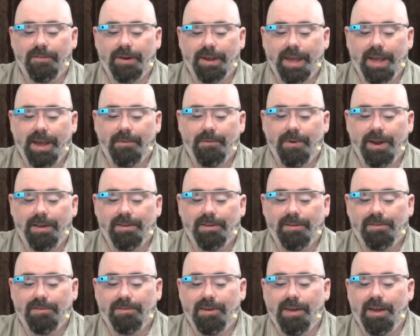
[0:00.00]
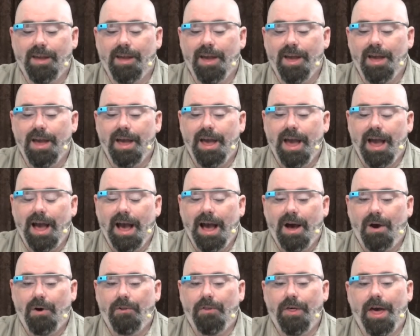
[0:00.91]
I can't wait to see
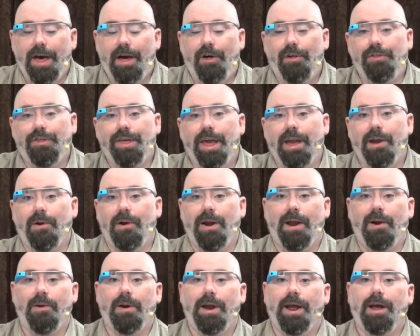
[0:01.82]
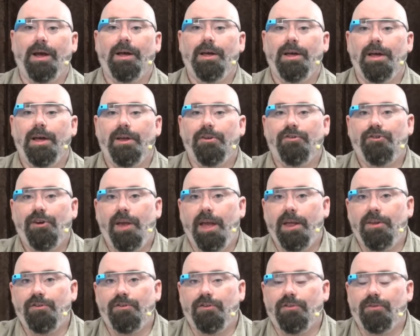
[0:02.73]
how the healthcare area
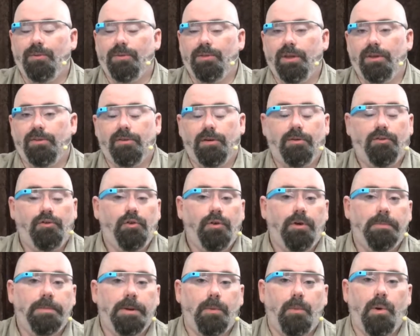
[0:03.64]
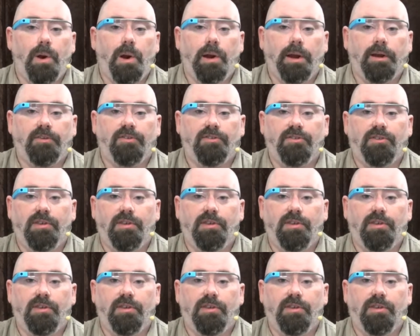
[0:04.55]
changes with this, because you could be wearing